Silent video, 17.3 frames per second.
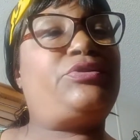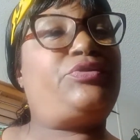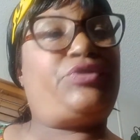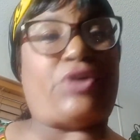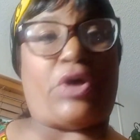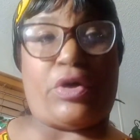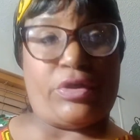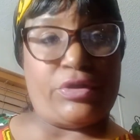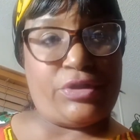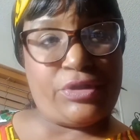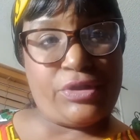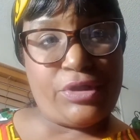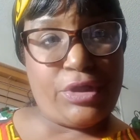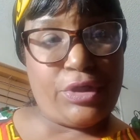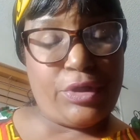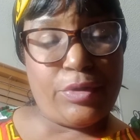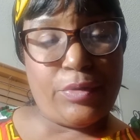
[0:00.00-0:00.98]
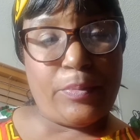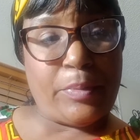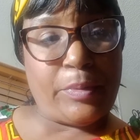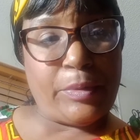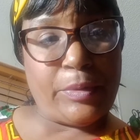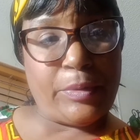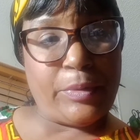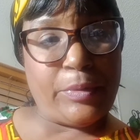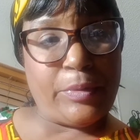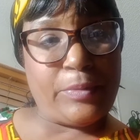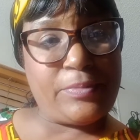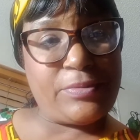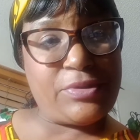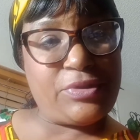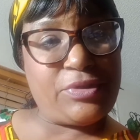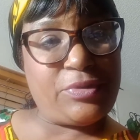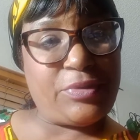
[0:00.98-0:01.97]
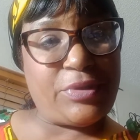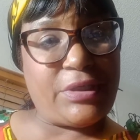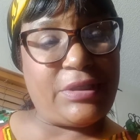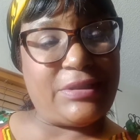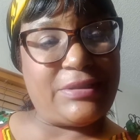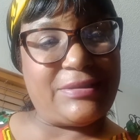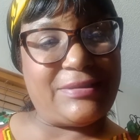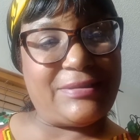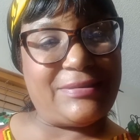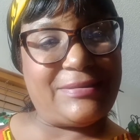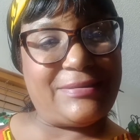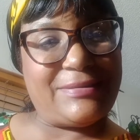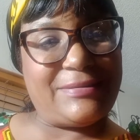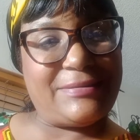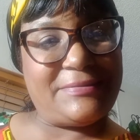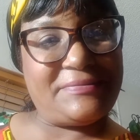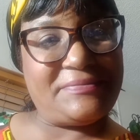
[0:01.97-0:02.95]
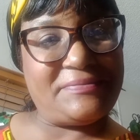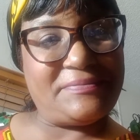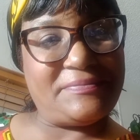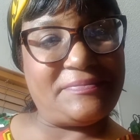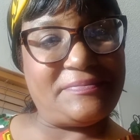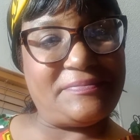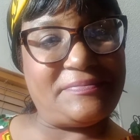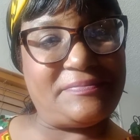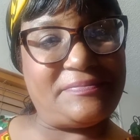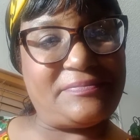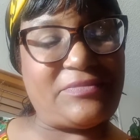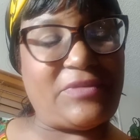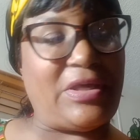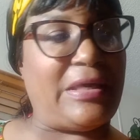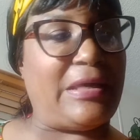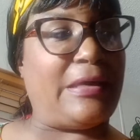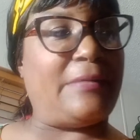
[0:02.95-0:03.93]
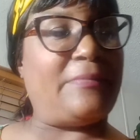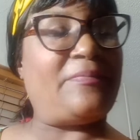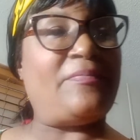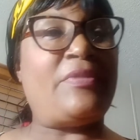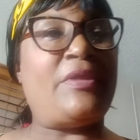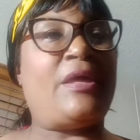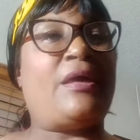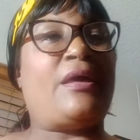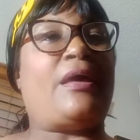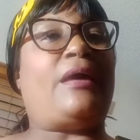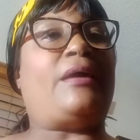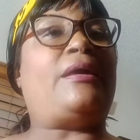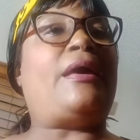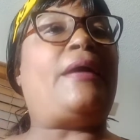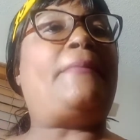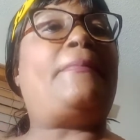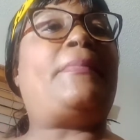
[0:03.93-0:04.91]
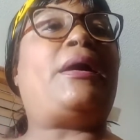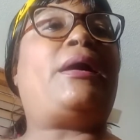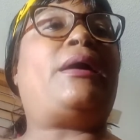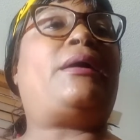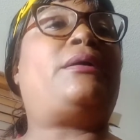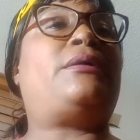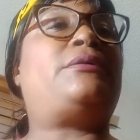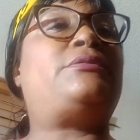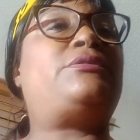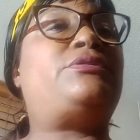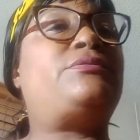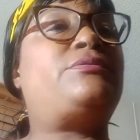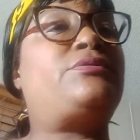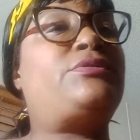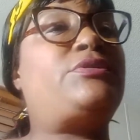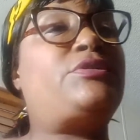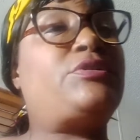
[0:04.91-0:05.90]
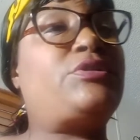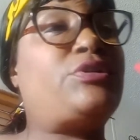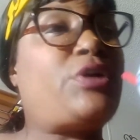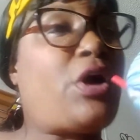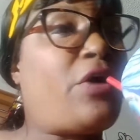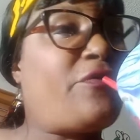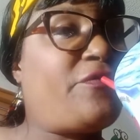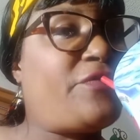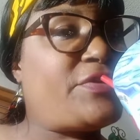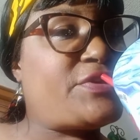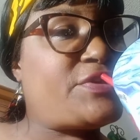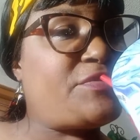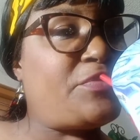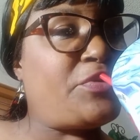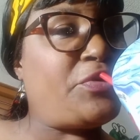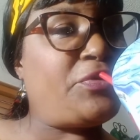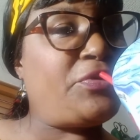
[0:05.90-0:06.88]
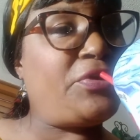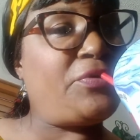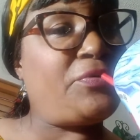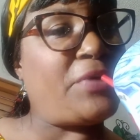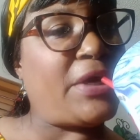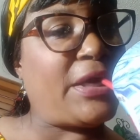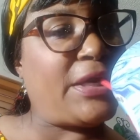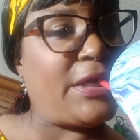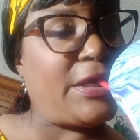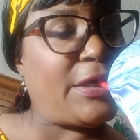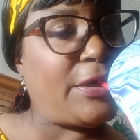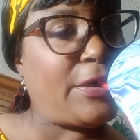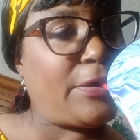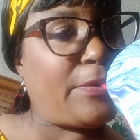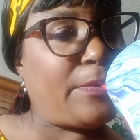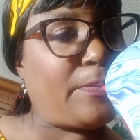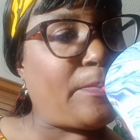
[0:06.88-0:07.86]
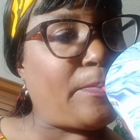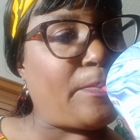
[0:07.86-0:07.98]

talking to the YouTube streets. Yeah, I got my coffee smoothie right here